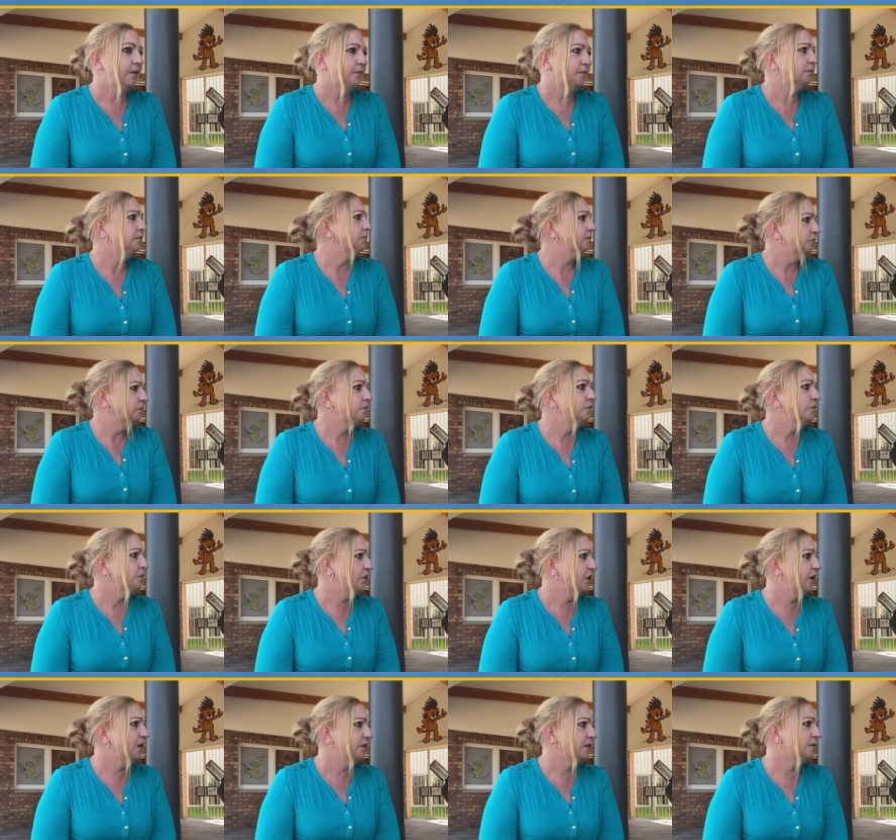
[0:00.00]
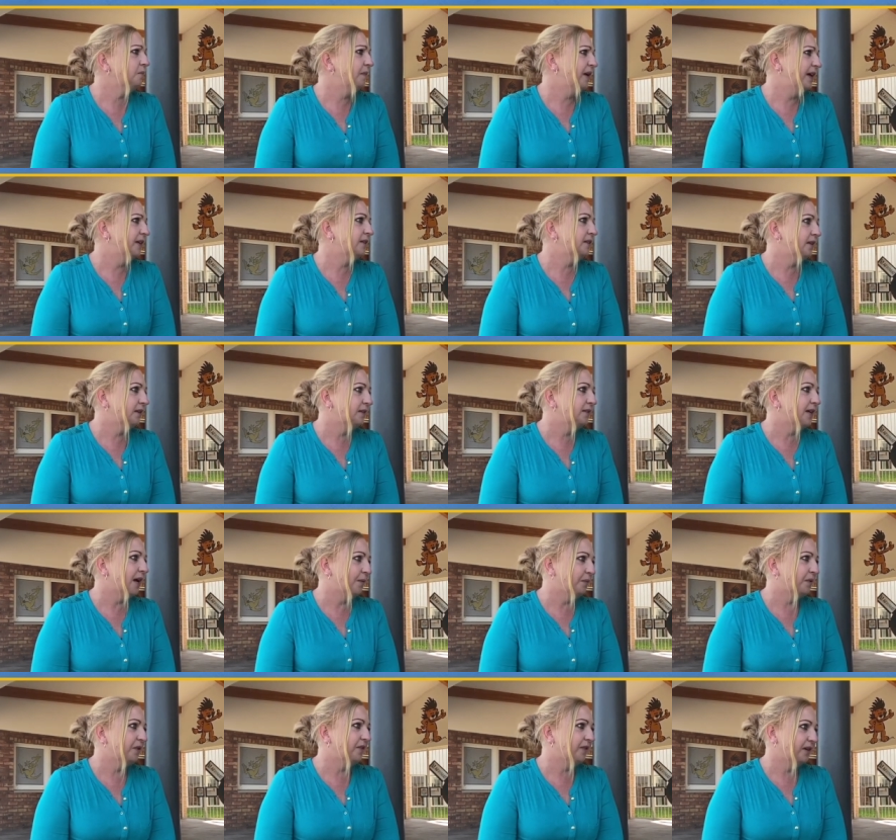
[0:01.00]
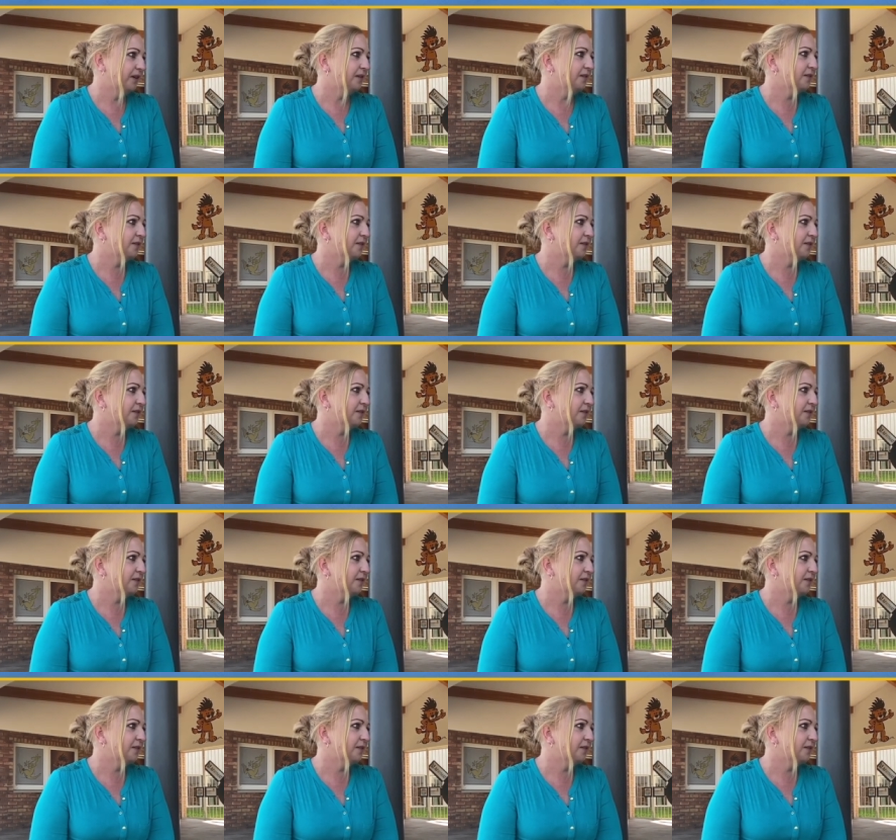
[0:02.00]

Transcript: um, those basic type of